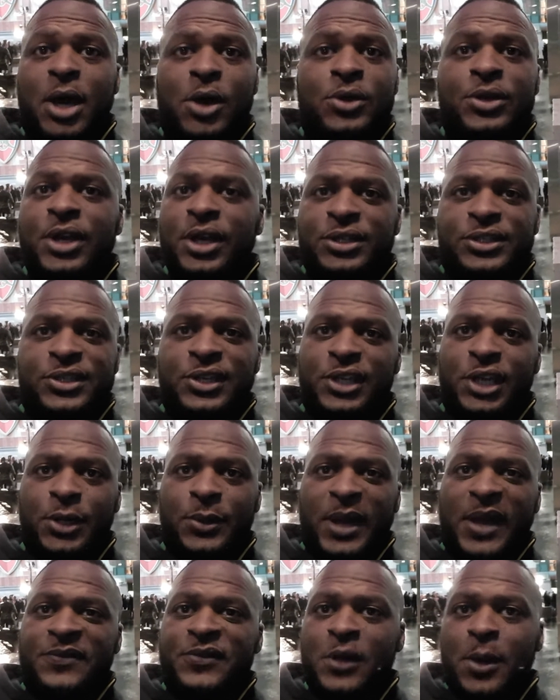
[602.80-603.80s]
good to you
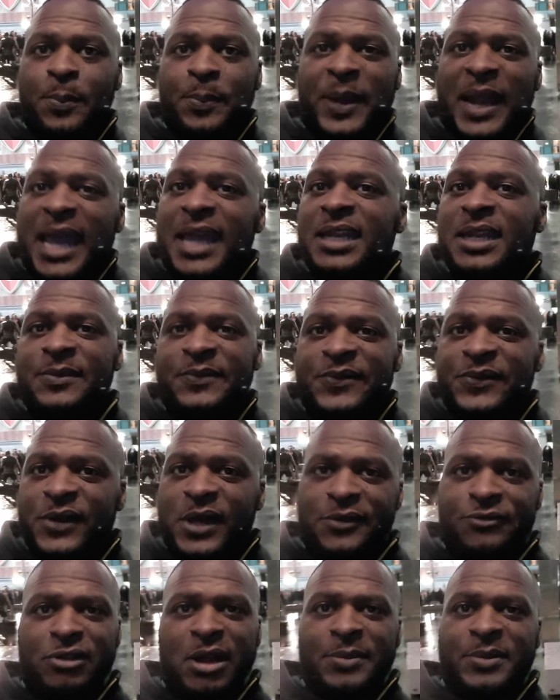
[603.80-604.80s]
if you're playing him
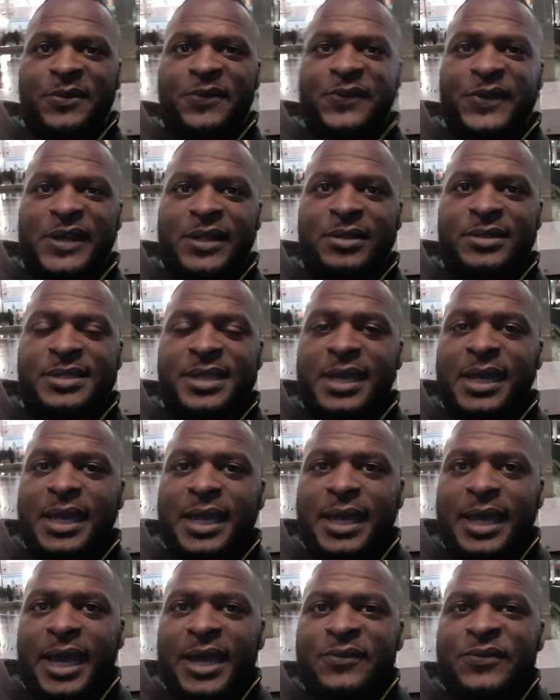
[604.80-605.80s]
further up the field.
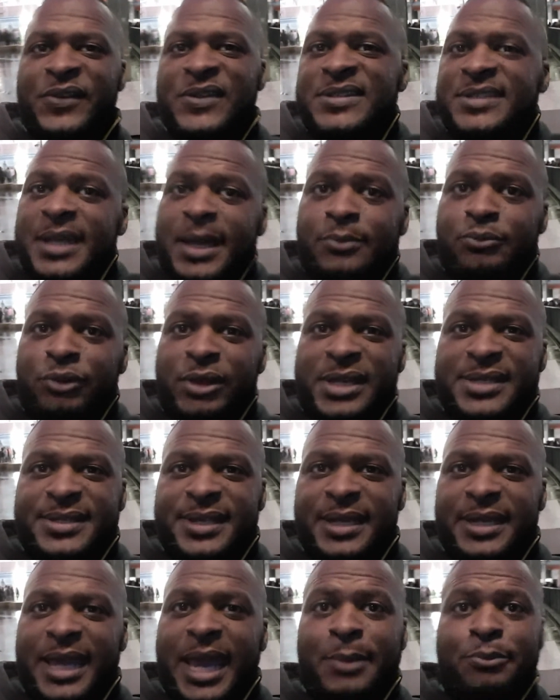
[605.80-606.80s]
And for some
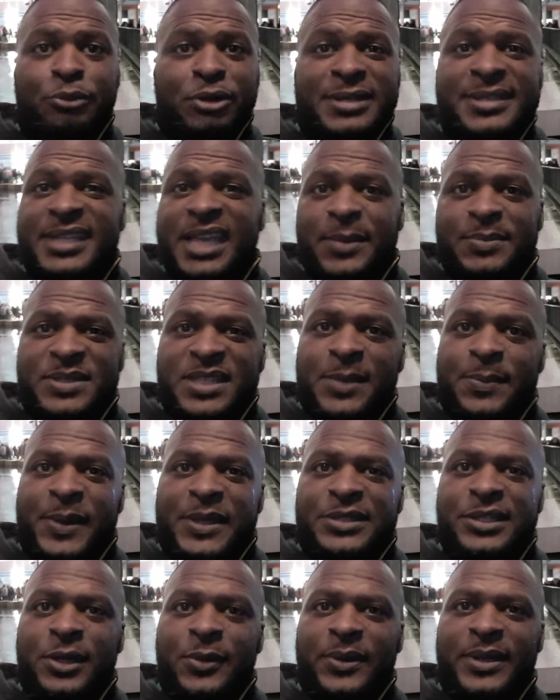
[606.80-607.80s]
reason, Emery seems to be
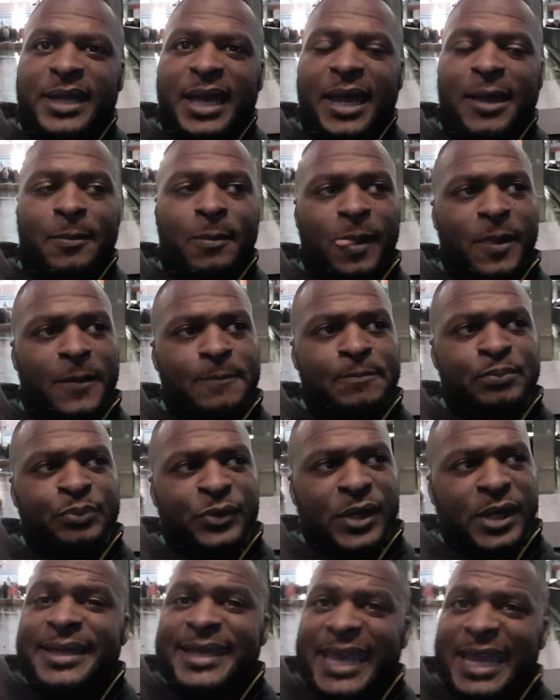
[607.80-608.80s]
doing that.
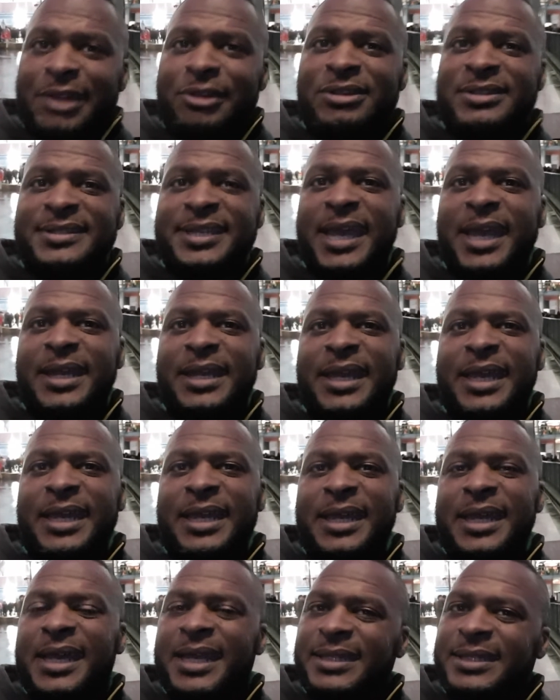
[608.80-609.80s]
Kieran Tierney
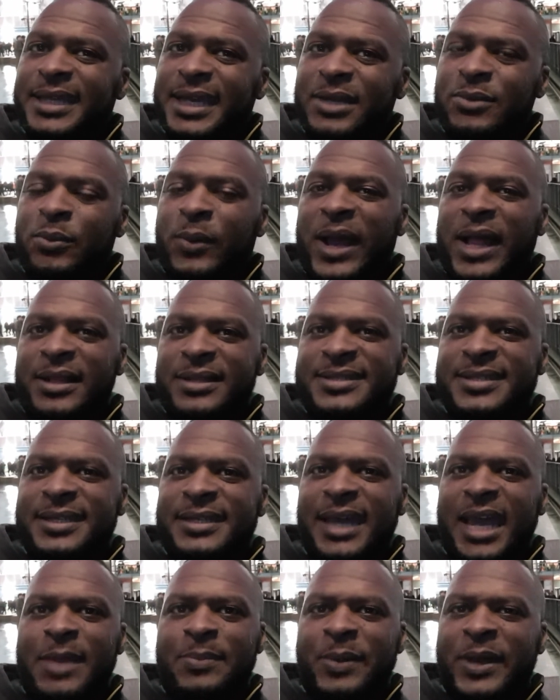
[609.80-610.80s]
did well
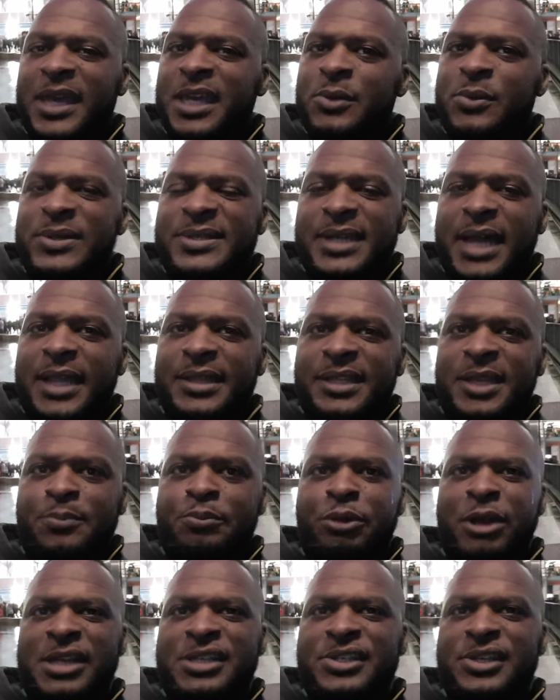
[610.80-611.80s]
today, but he was under
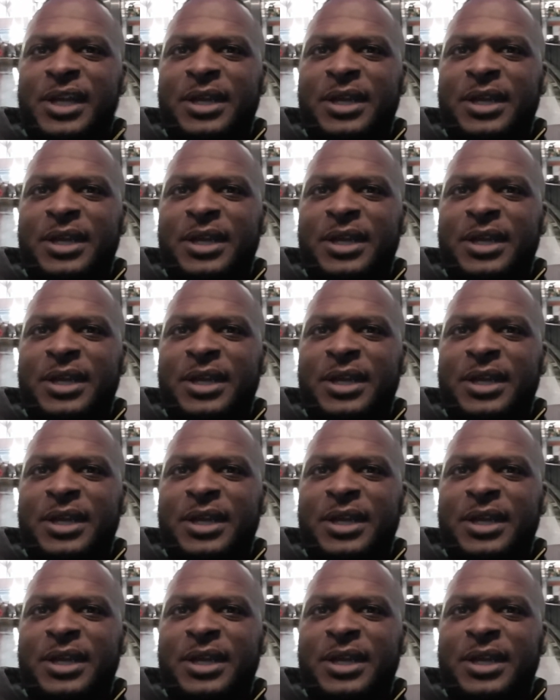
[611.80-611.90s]
pressure.